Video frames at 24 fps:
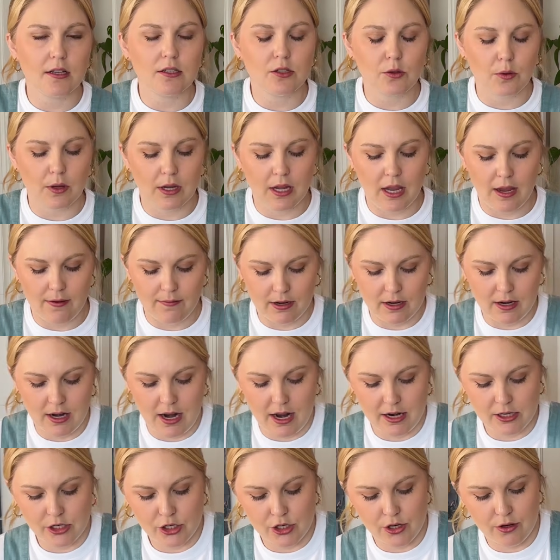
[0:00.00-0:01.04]
so I gave it an
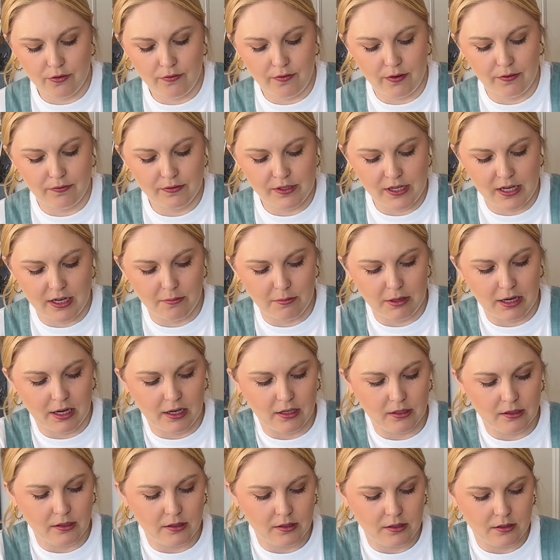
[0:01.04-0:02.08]
extra 15
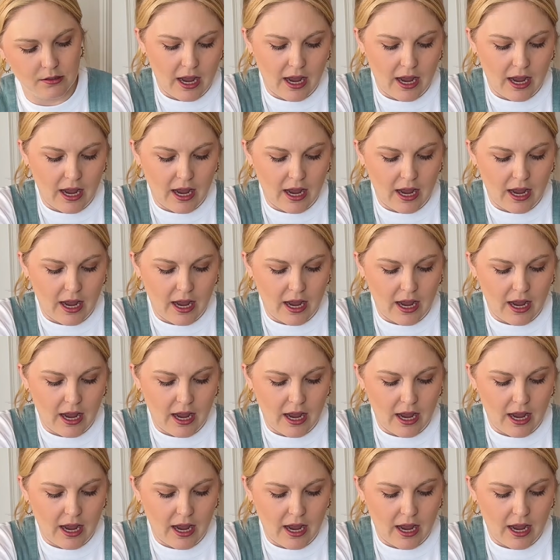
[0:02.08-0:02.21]
minutes.